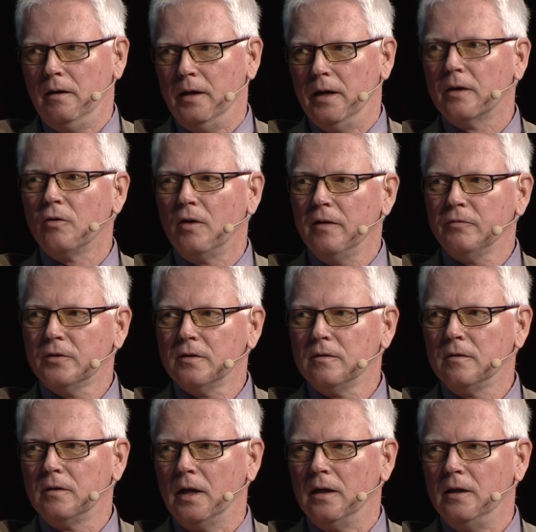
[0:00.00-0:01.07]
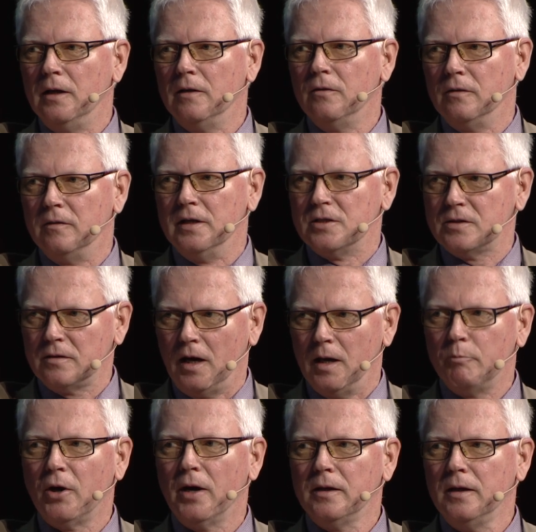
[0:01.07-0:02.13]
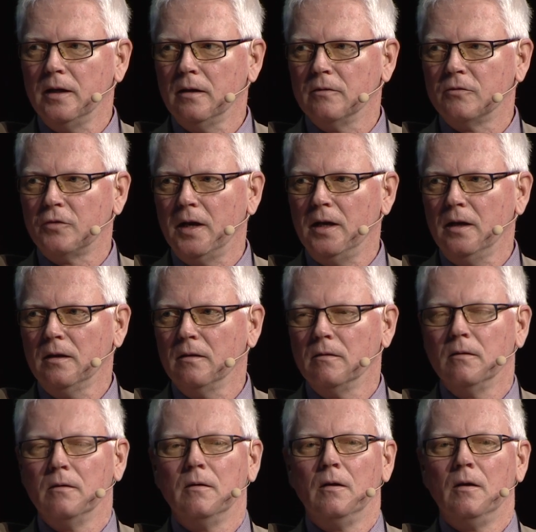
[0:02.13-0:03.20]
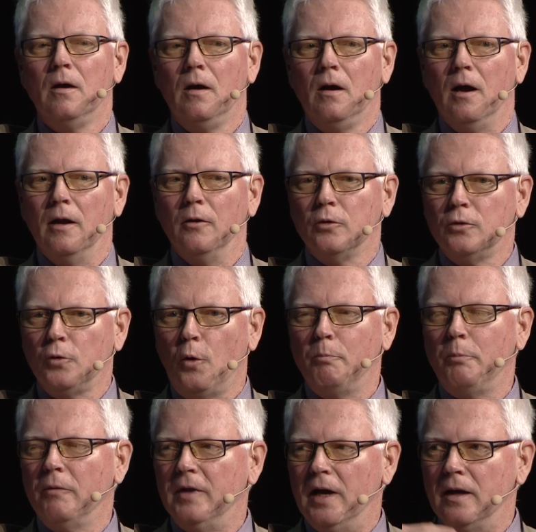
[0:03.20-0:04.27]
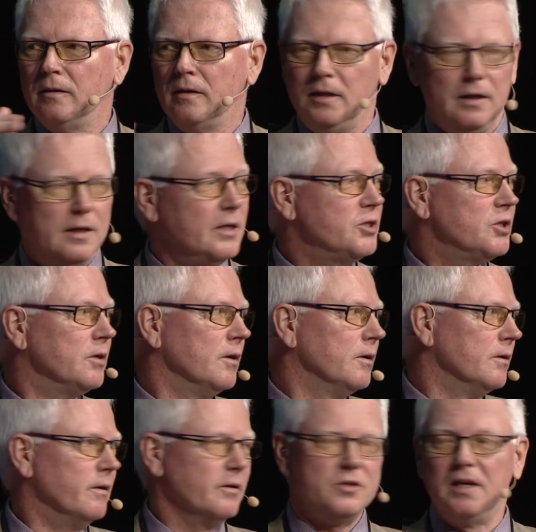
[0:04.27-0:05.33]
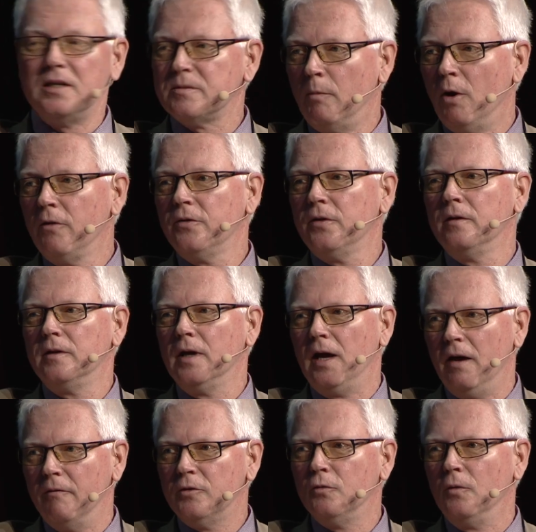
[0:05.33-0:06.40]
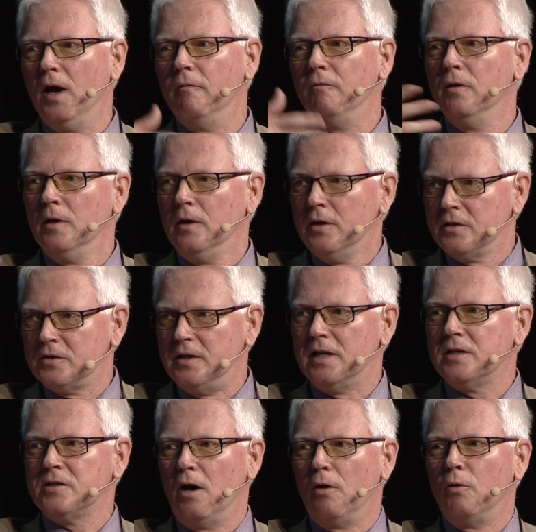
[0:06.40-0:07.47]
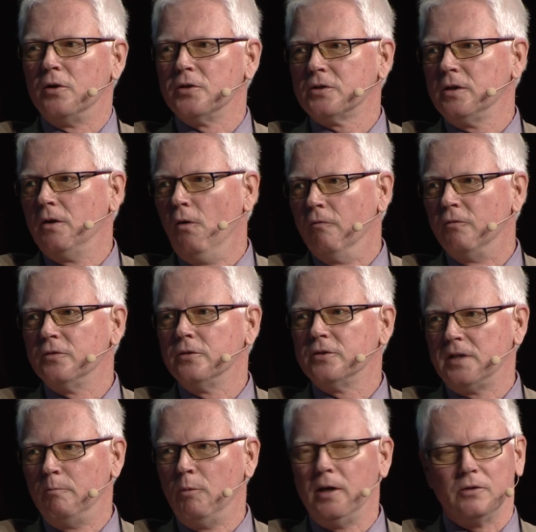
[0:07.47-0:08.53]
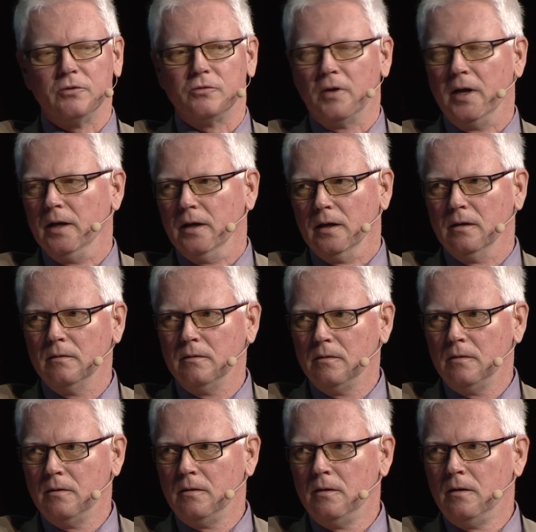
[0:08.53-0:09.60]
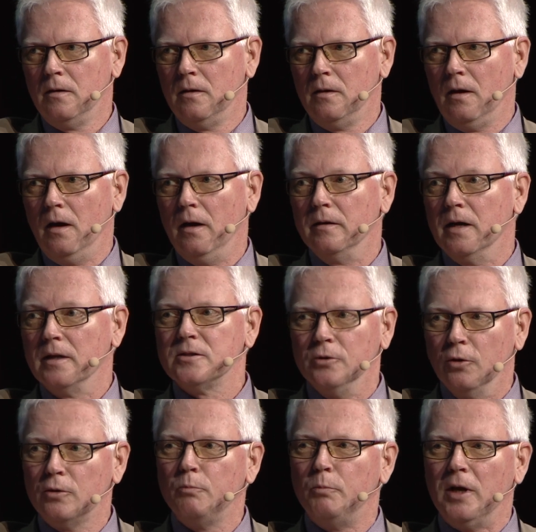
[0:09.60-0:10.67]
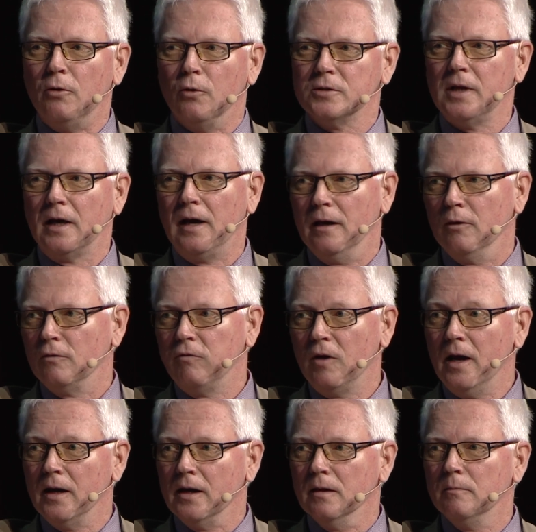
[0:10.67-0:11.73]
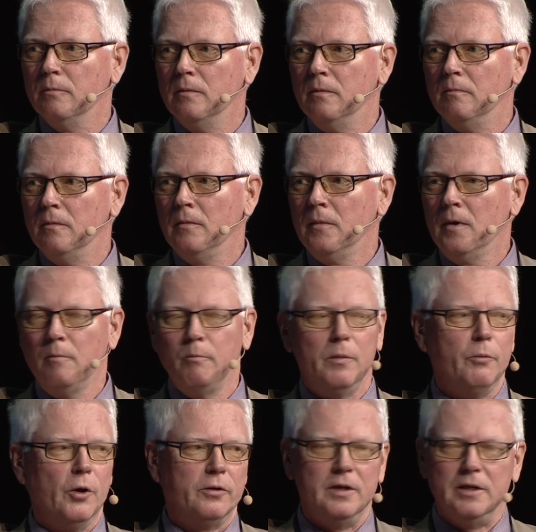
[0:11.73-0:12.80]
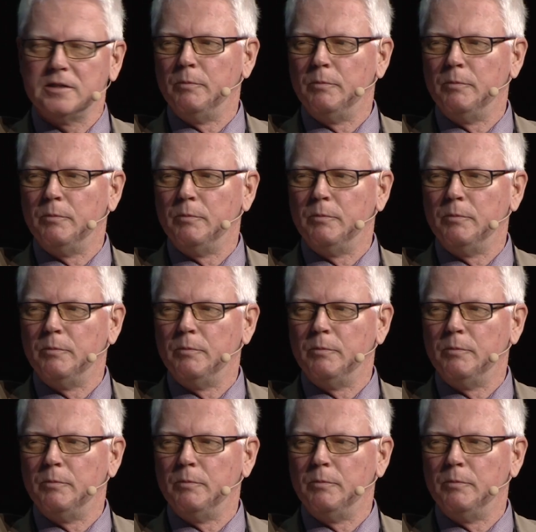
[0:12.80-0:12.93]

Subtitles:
aircraft, they need this typewriting training. And on top of that, each 6 months, they have to have 6 hours of simulator training. And that's not because they cannot fly, but it's